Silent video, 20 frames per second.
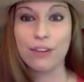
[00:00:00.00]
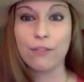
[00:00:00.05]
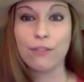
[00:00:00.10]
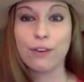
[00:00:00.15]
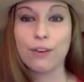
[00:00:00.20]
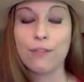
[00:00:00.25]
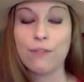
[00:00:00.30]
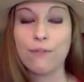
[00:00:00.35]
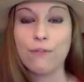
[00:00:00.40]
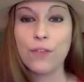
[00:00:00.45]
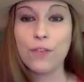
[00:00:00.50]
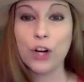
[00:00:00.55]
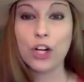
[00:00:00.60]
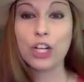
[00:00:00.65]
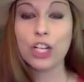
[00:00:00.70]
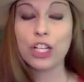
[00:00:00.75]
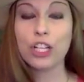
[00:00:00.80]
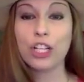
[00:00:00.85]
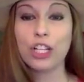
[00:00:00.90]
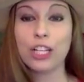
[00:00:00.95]
for
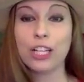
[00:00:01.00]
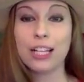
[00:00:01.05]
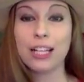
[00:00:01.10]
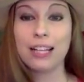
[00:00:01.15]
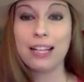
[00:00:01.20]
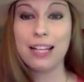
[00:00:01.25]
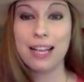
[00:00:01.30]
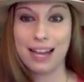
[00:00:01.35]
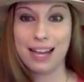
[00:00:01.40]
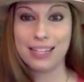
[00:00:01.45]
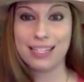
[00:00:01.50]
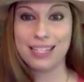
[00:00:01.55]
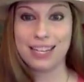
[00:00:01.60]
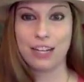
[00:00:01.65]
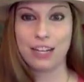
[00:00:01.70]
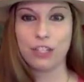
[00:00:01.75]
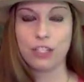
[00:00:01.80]
vertical content.